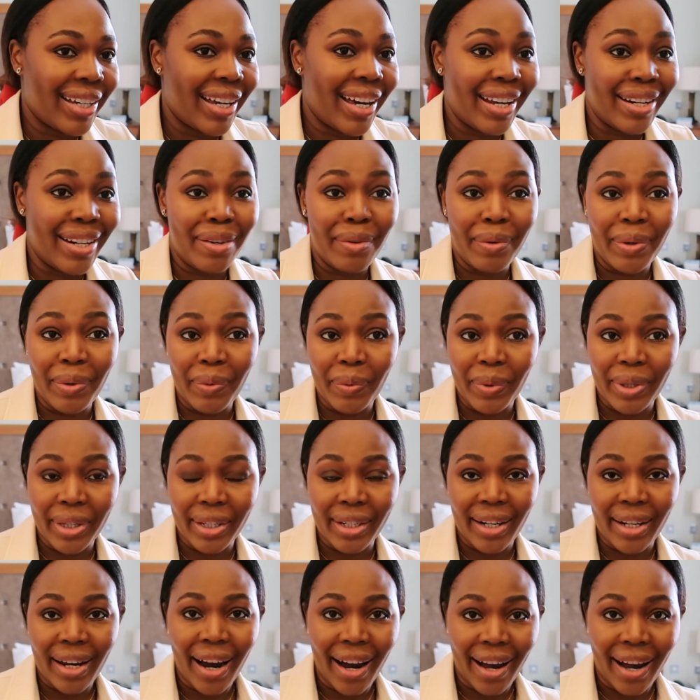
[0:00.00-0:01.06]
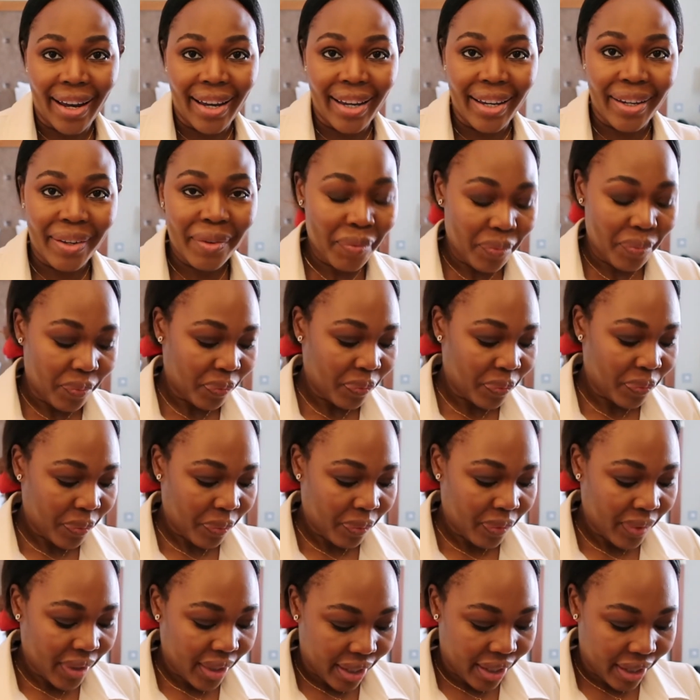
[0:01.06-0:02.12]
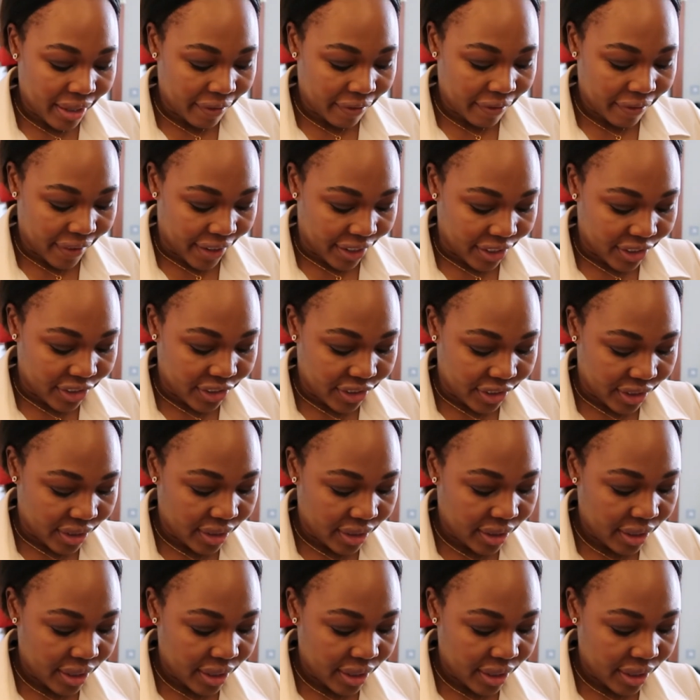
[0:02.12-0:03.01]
anyone with an eye infection.